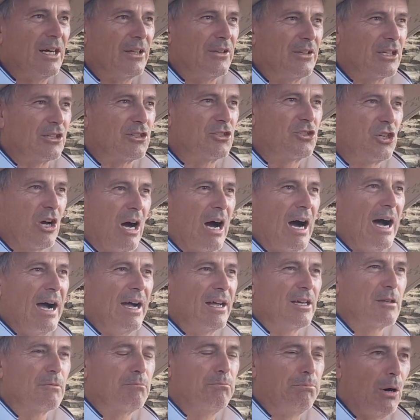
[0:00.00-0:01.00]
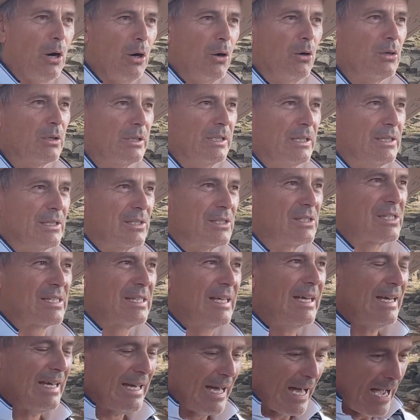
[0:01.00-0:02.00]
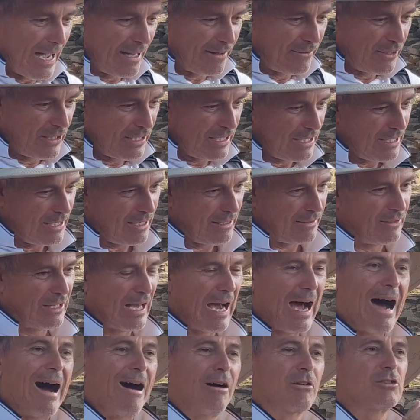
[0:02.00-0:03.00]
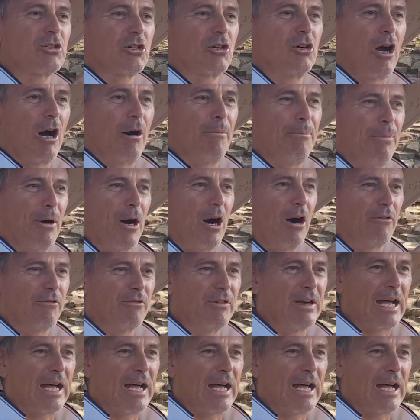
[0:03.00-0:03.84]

the giant boulders and the outcrop of